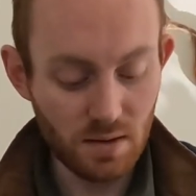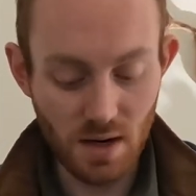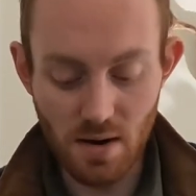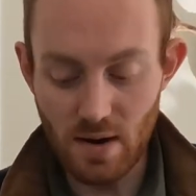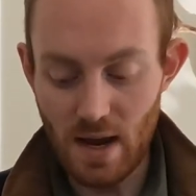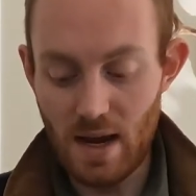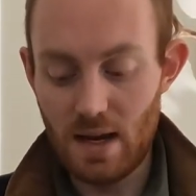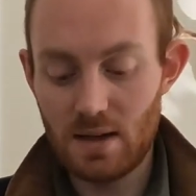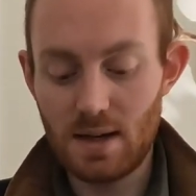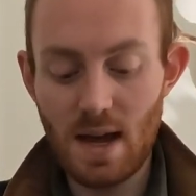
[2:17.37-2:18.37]
So
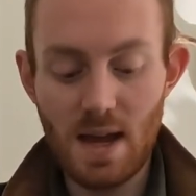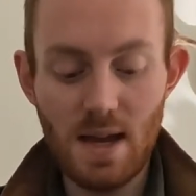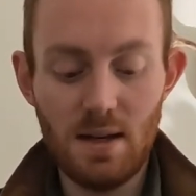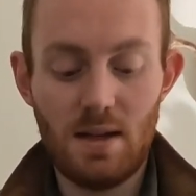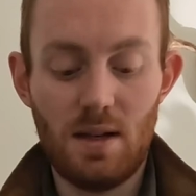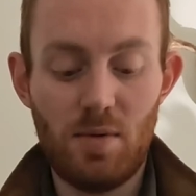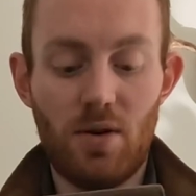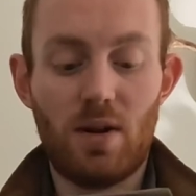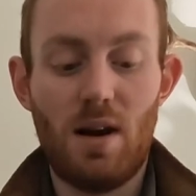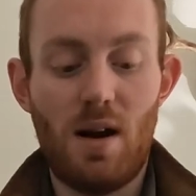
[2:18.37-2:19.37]
to get into the
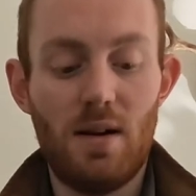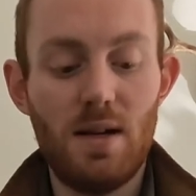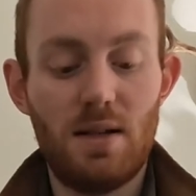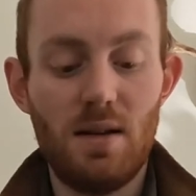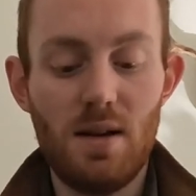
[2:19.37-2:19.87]
binocular harness,